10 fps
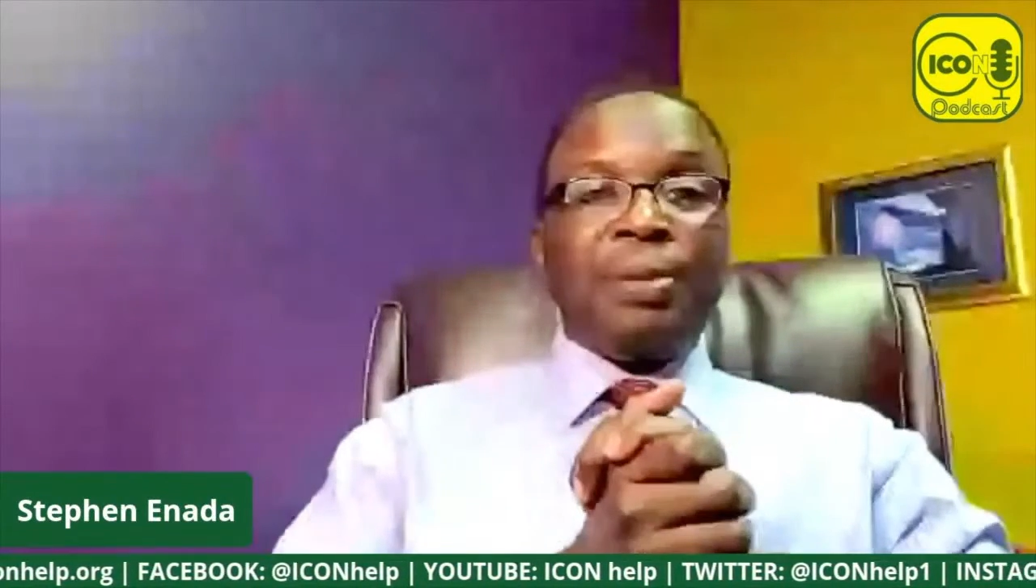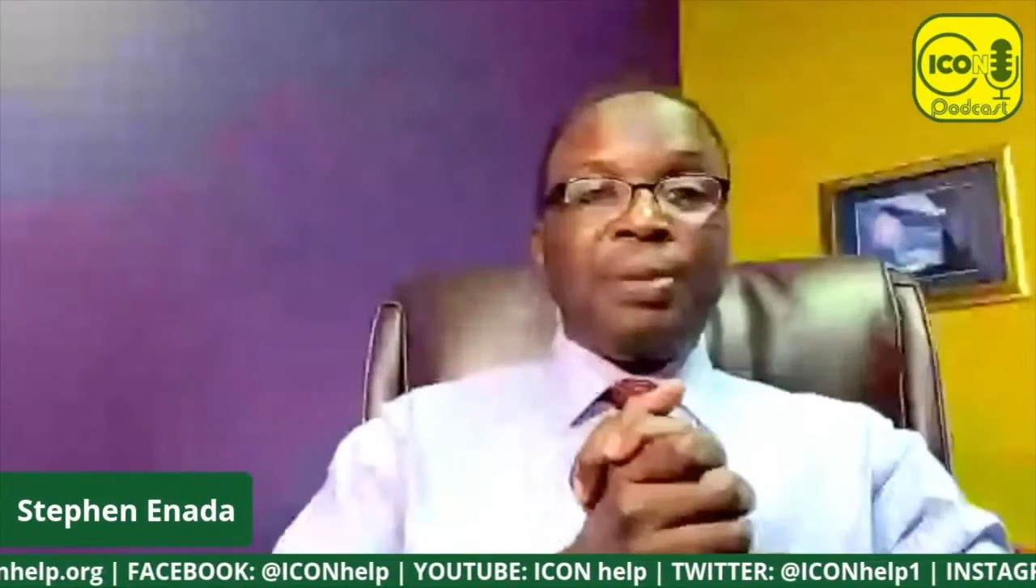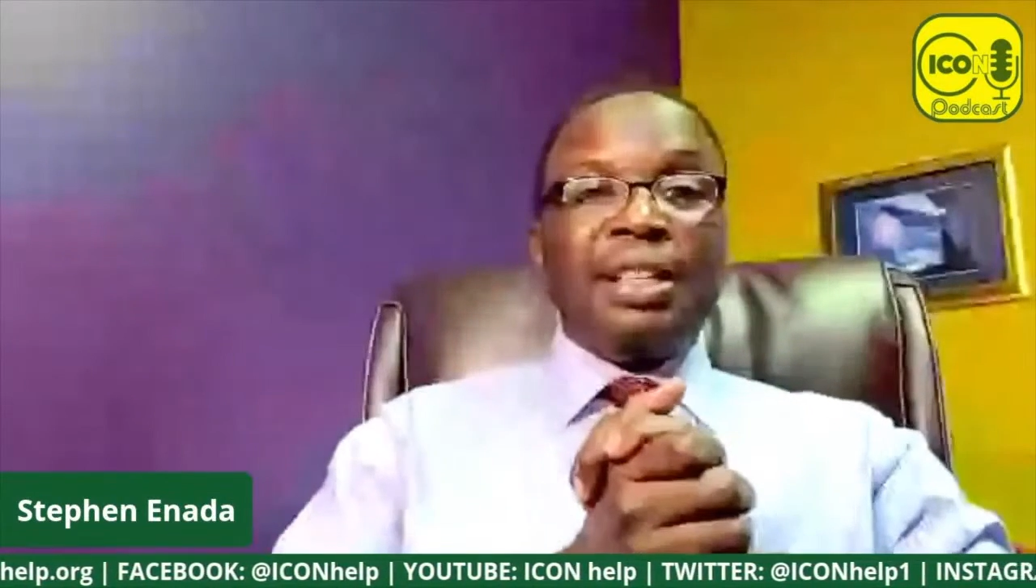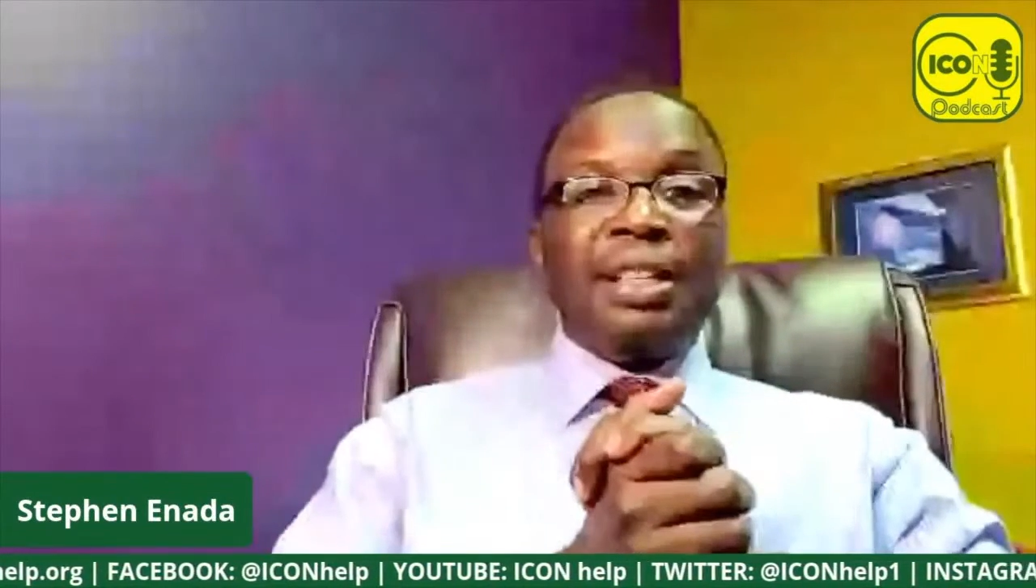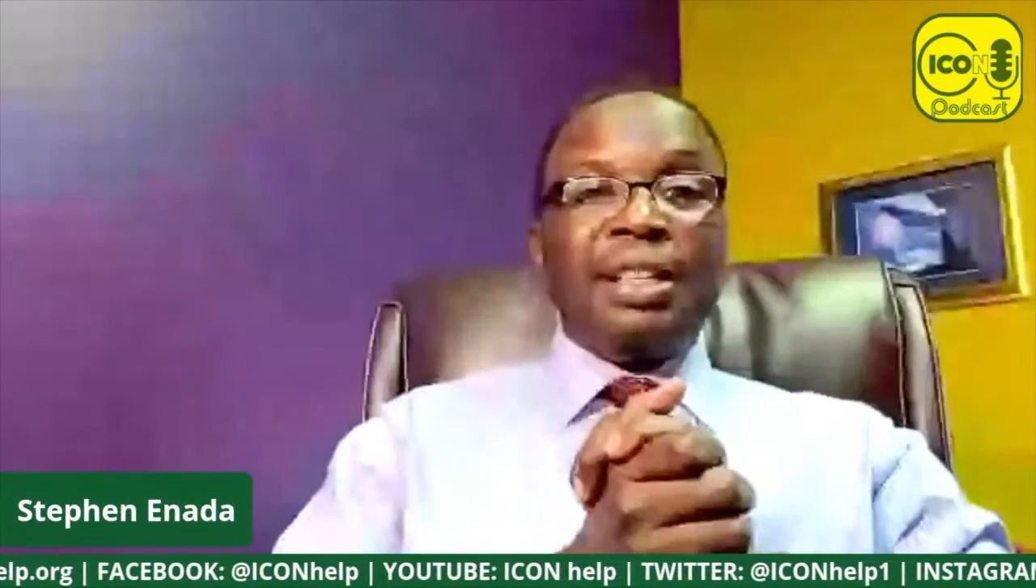
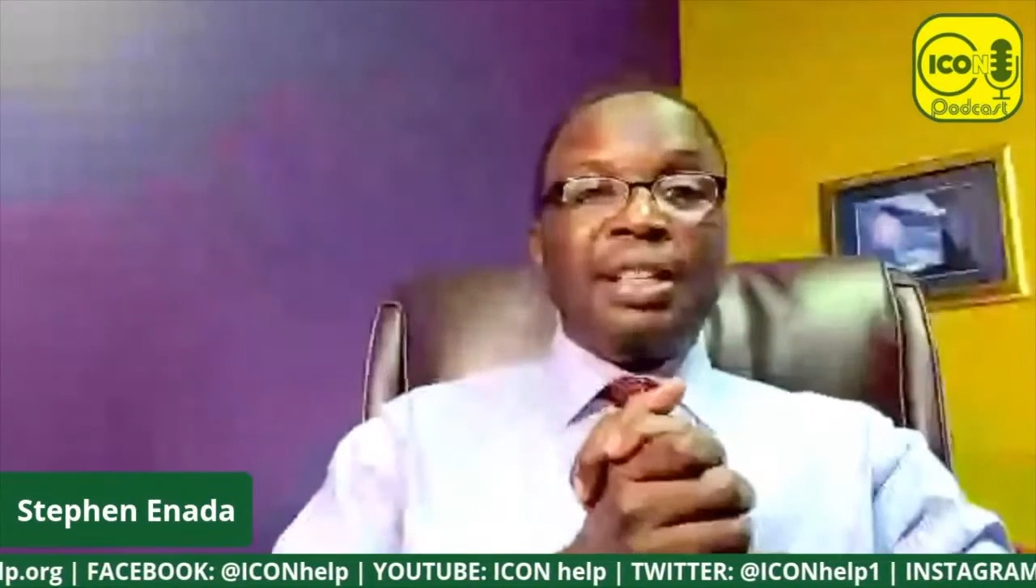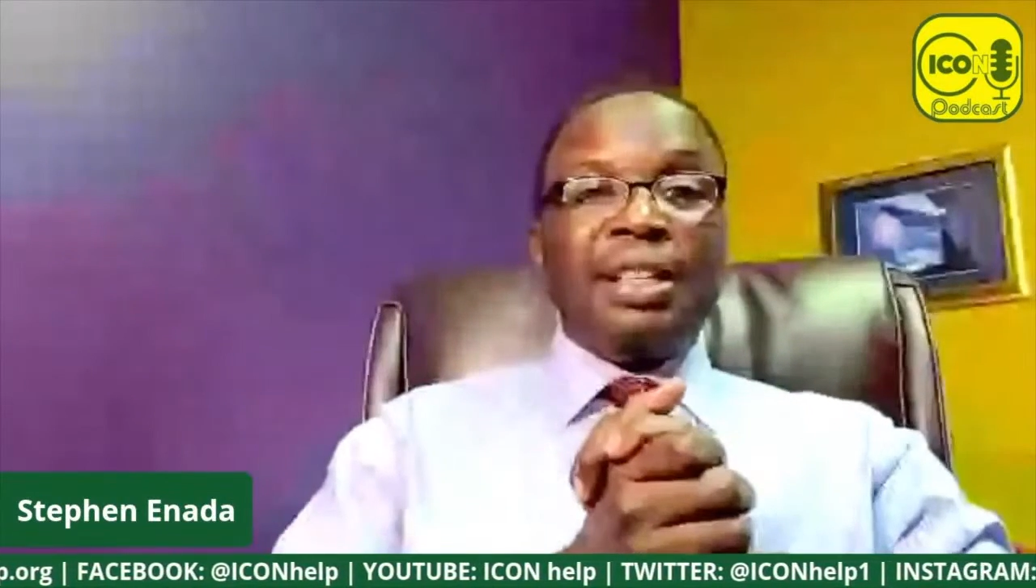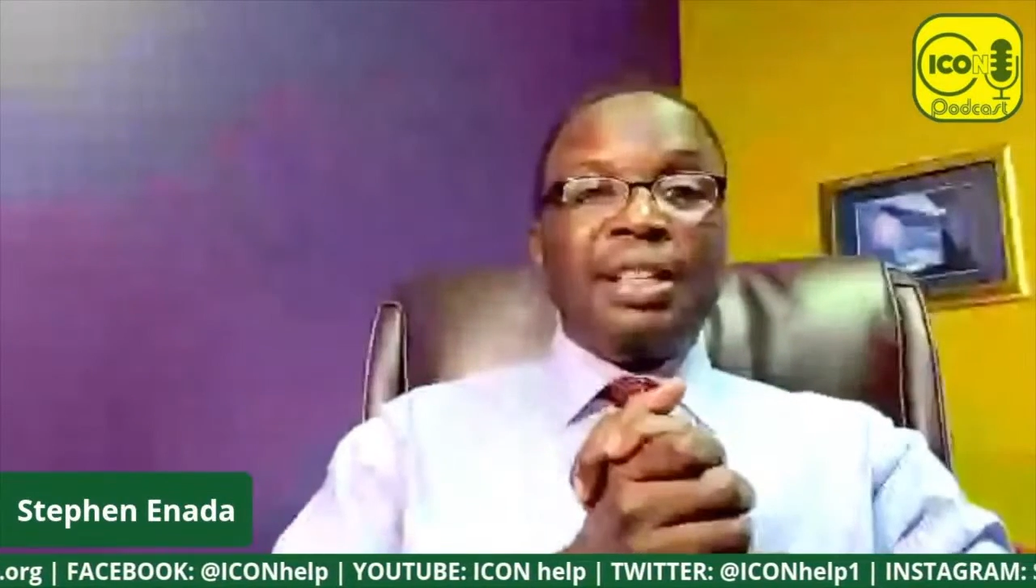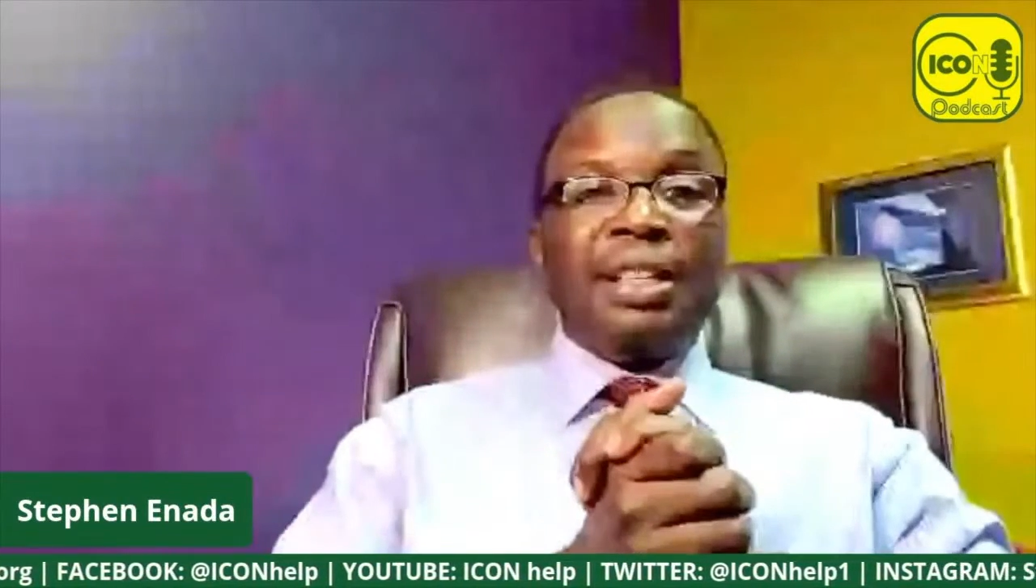is that of